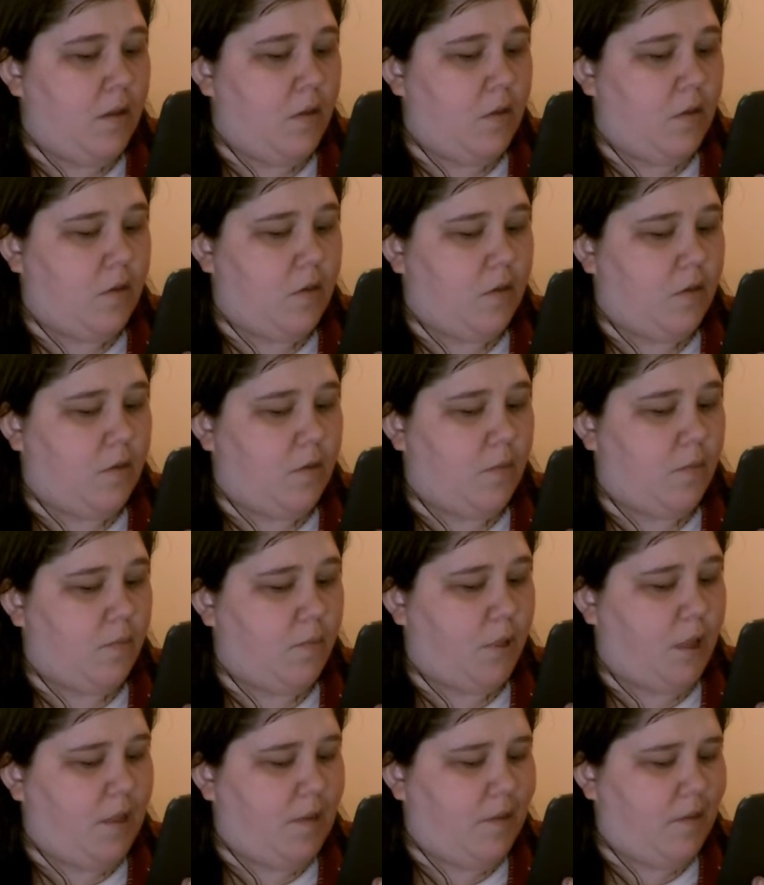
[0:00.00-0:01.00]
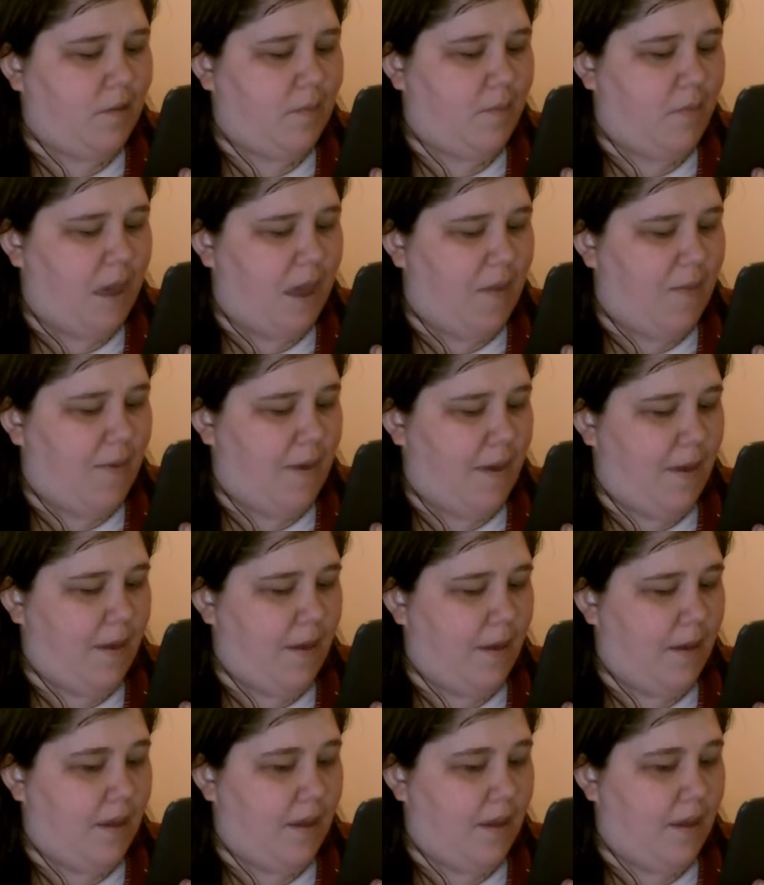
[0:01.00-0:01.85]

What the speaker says: Just bless the baby